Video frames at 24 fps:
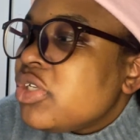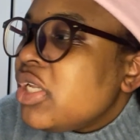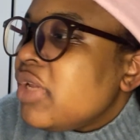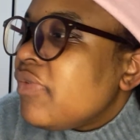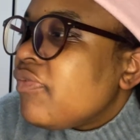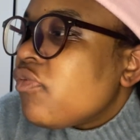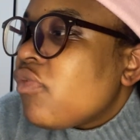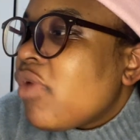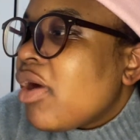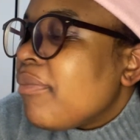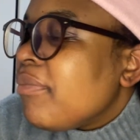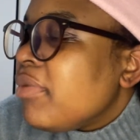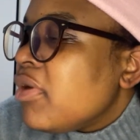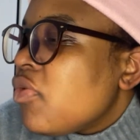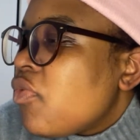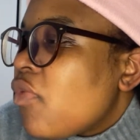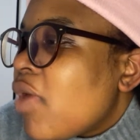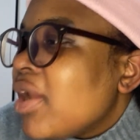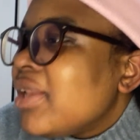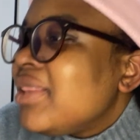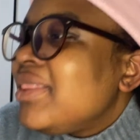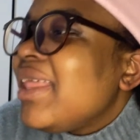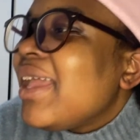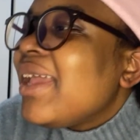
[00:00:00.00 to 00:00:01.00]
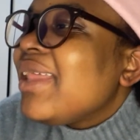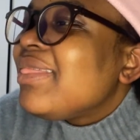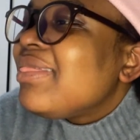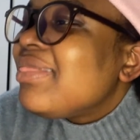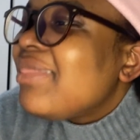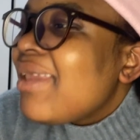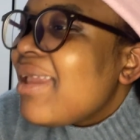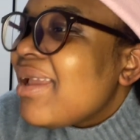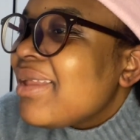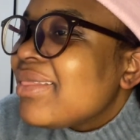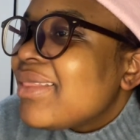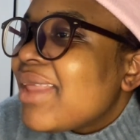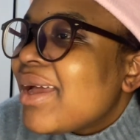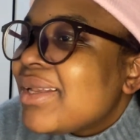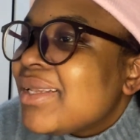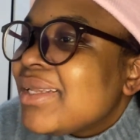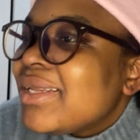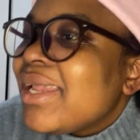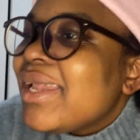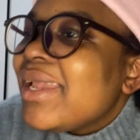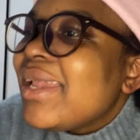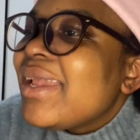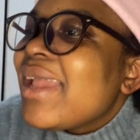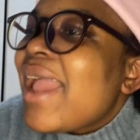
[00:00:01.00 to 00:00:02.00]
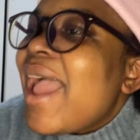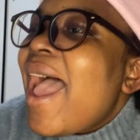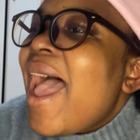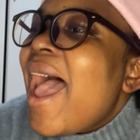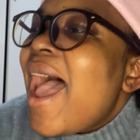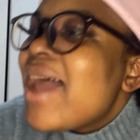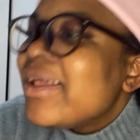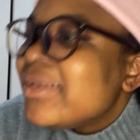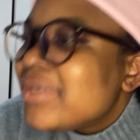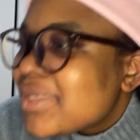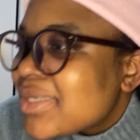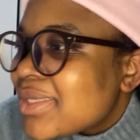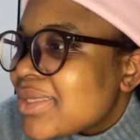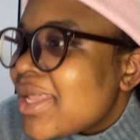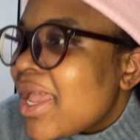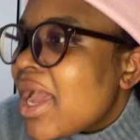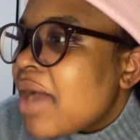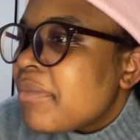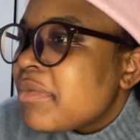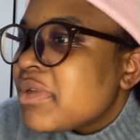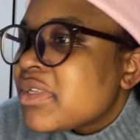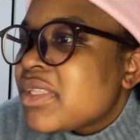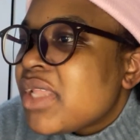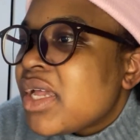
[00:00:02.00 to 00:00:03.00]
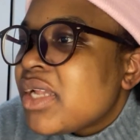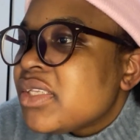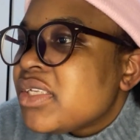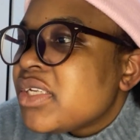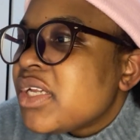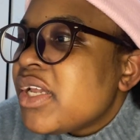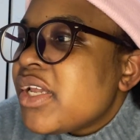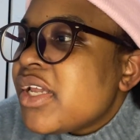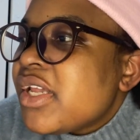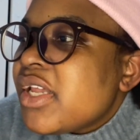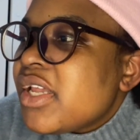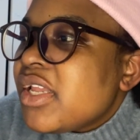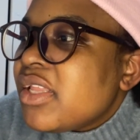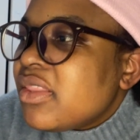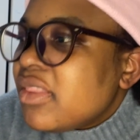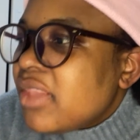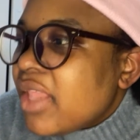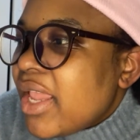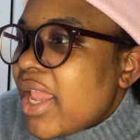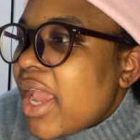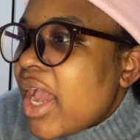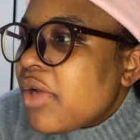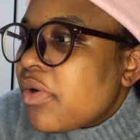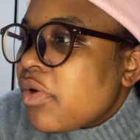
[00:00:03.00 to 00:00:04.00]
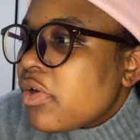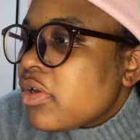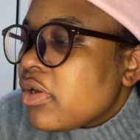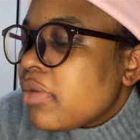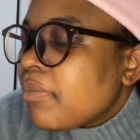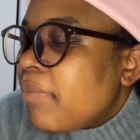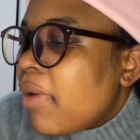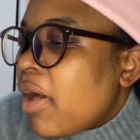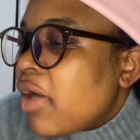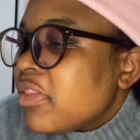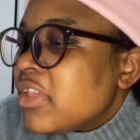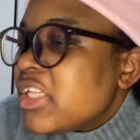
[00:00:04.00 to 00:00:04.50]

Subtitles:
If we're being quiet, the thing that hurts them is that they are not in power.